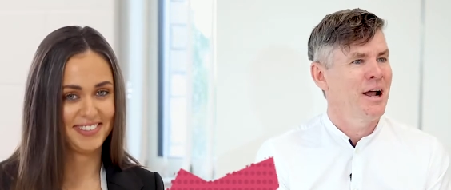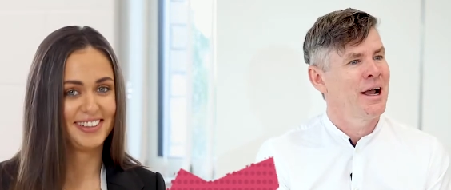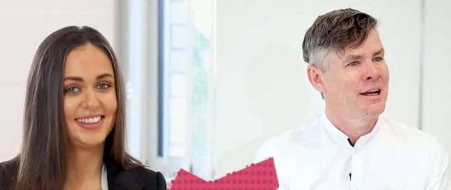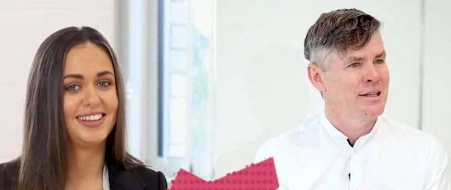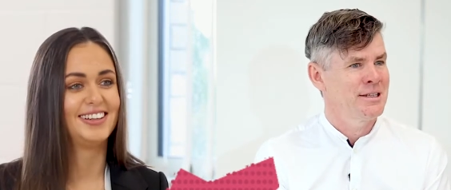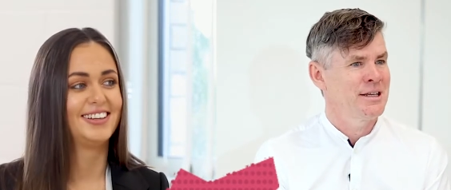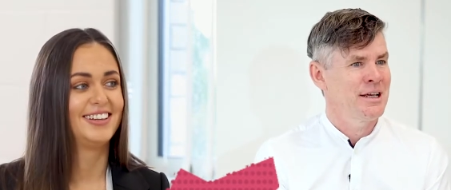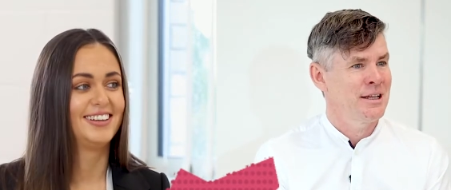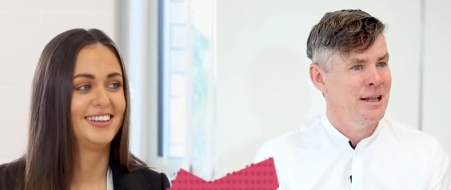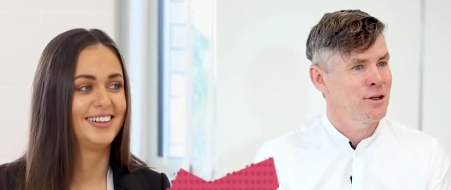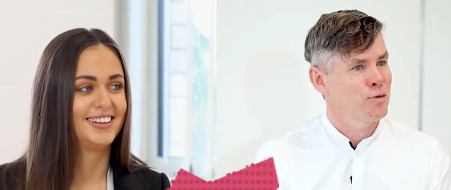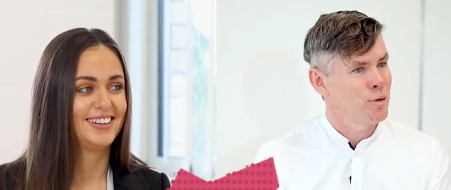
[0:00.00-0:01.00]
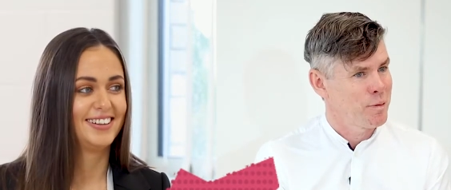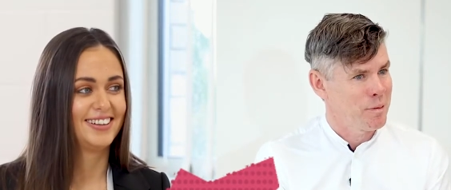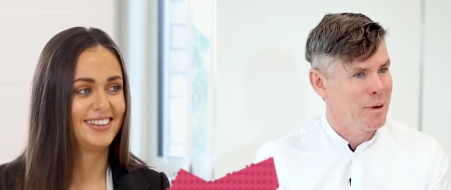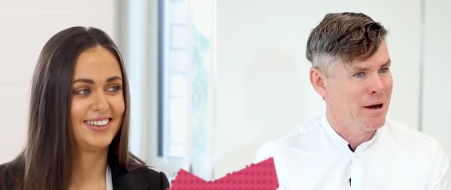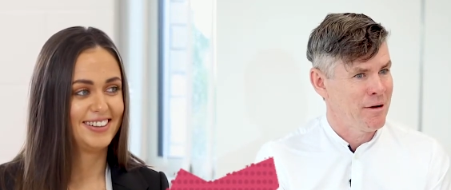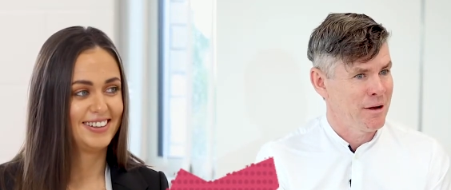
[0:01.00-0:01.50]
Speaker 1: And in seeing that, we're
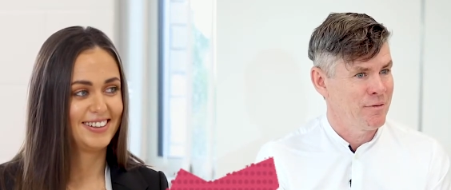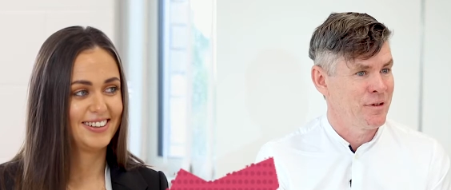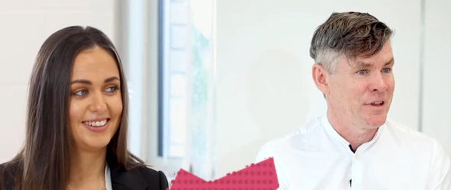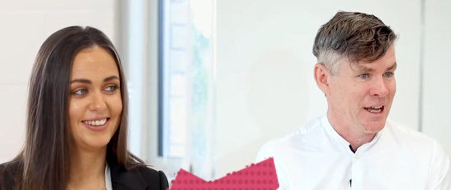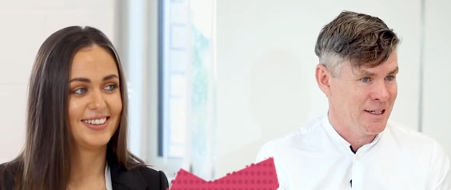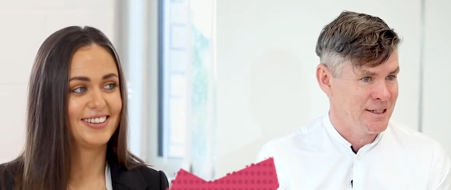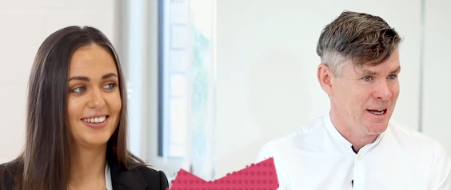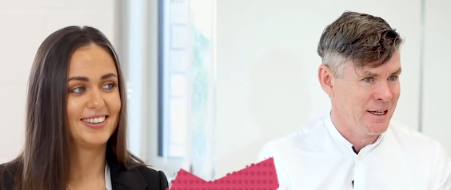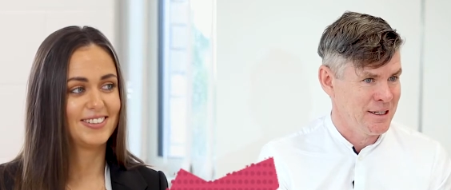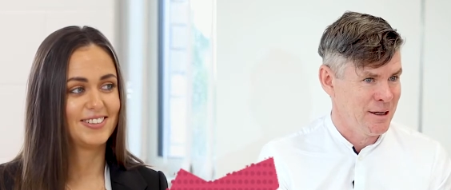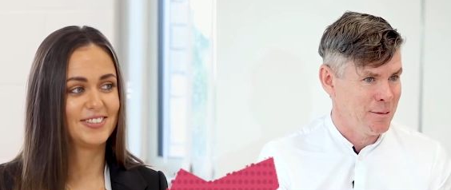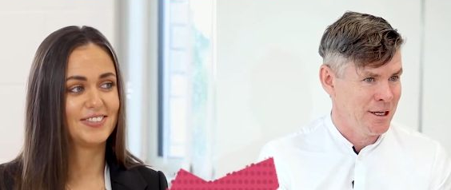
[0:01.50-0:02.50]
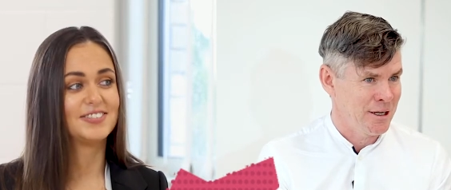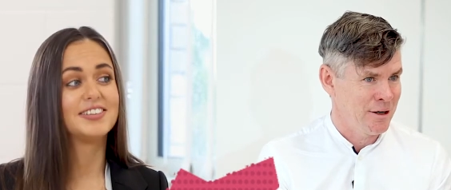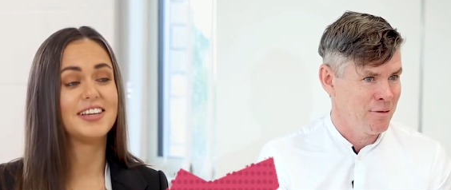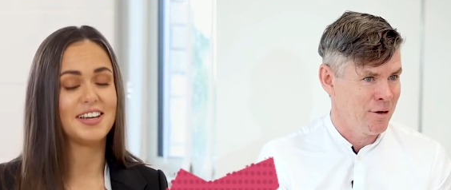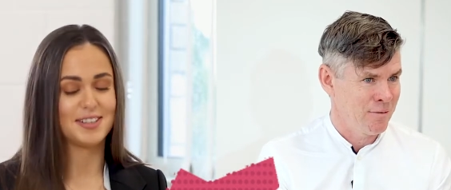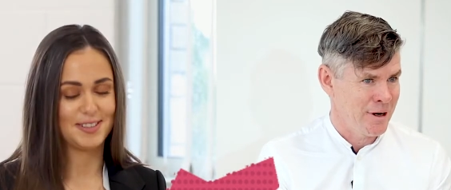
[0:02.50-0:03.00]
preparing for the next academic
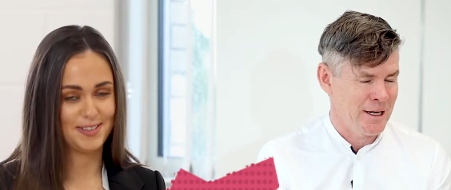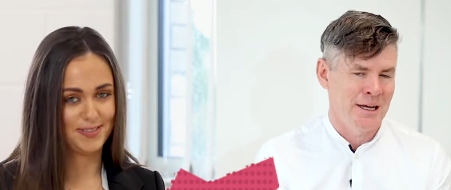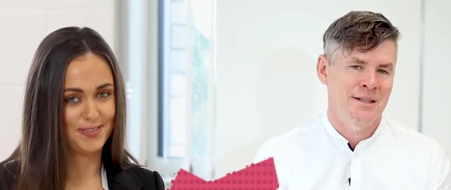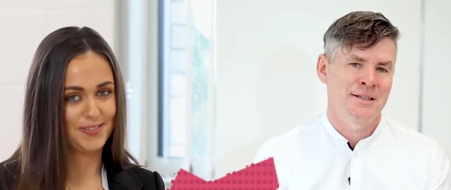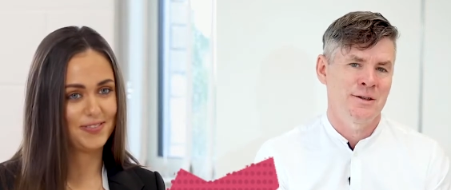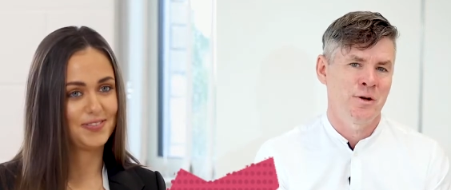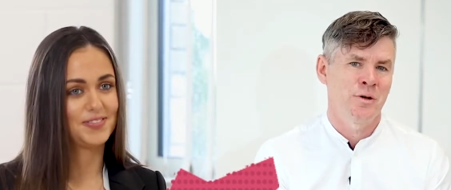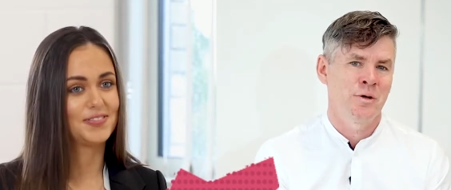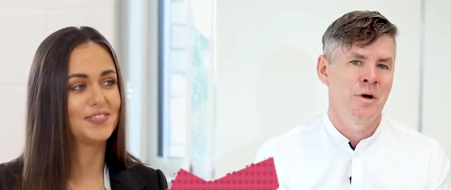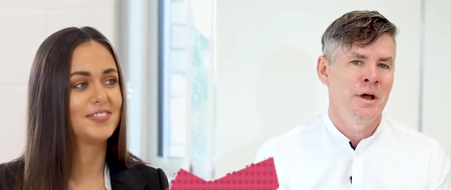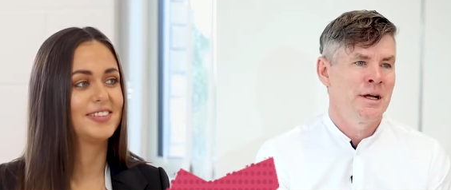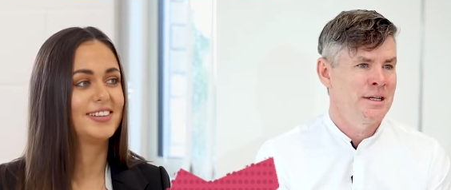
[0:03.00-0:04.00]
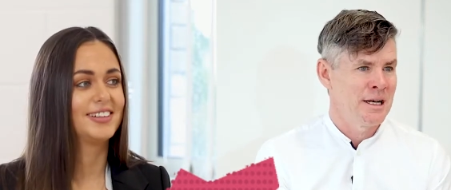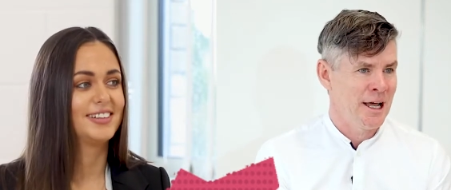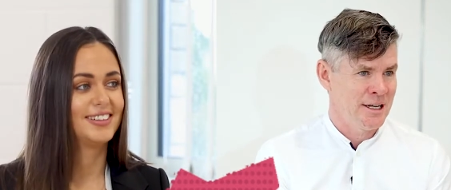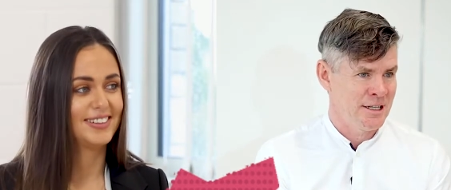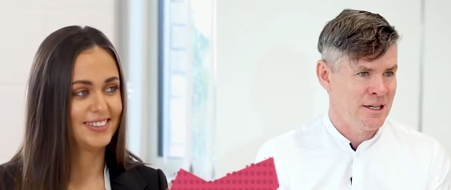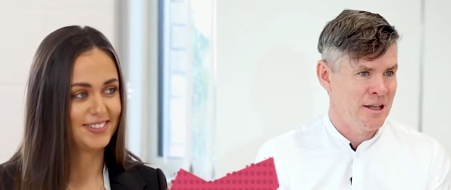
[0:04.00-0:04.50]
year already. So
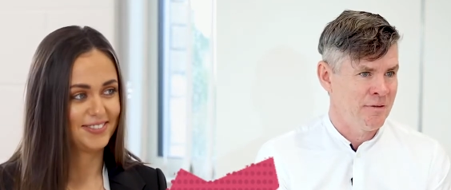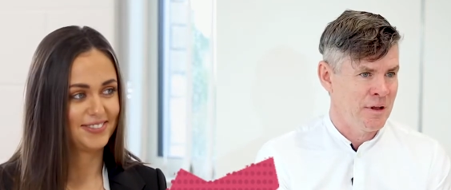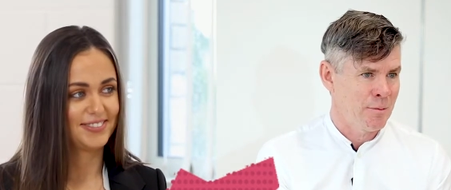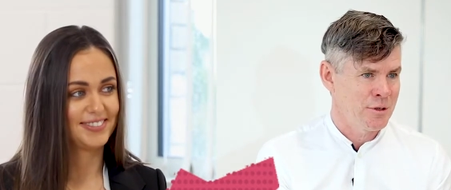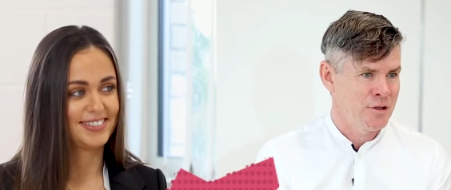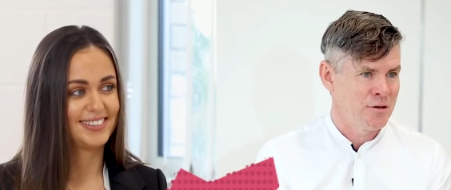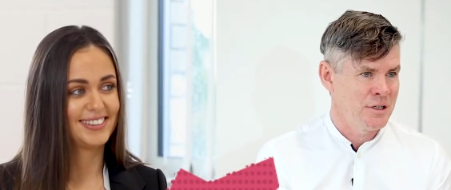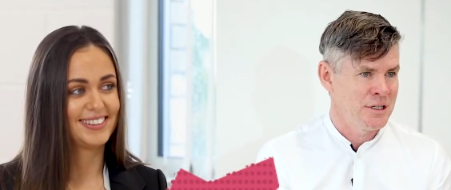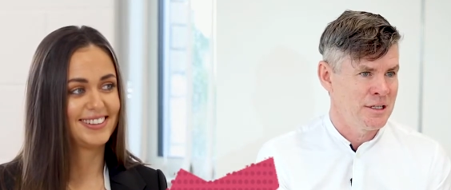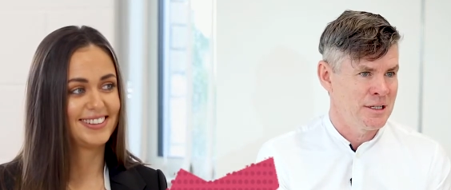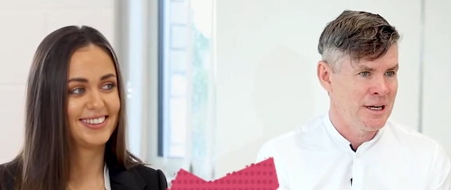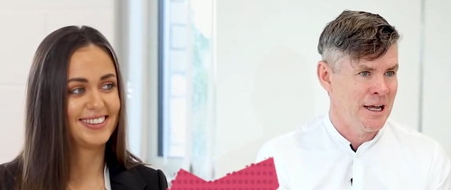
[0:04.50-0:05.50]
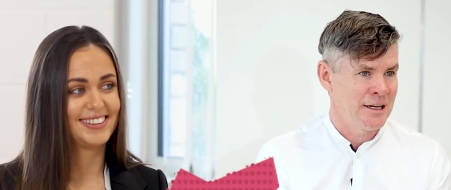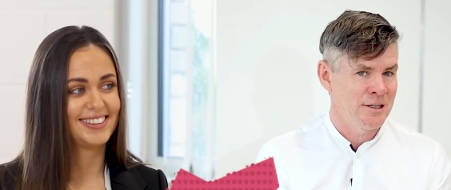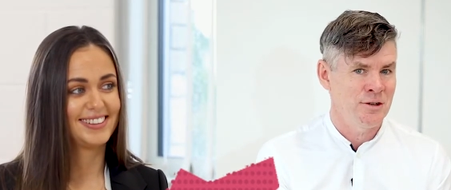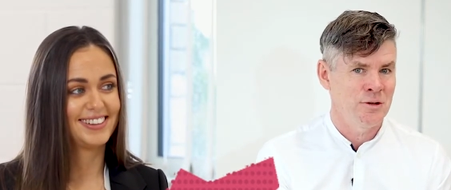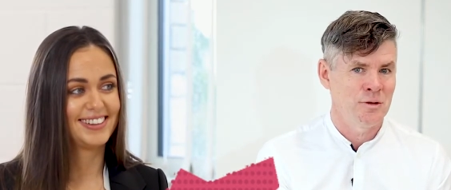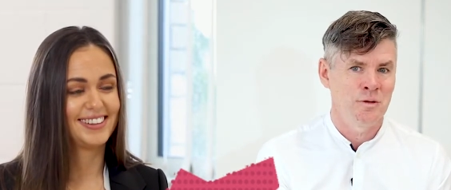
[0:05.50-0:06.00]
delighted to have the opportunity today
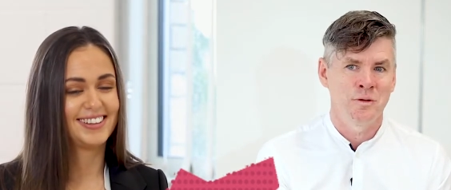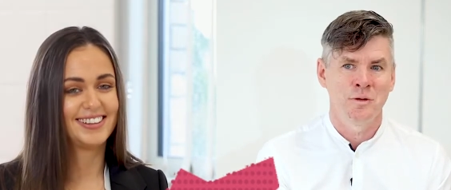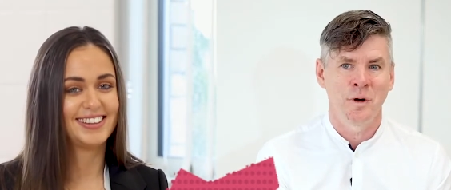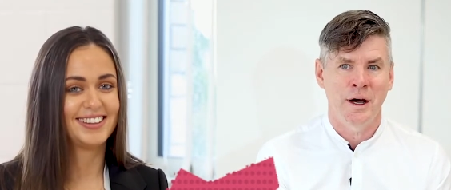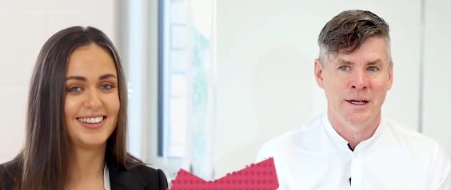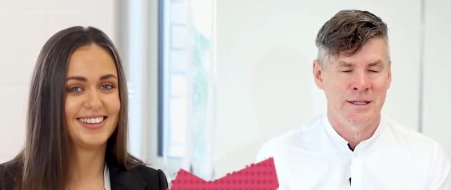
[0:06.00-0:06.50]
to, I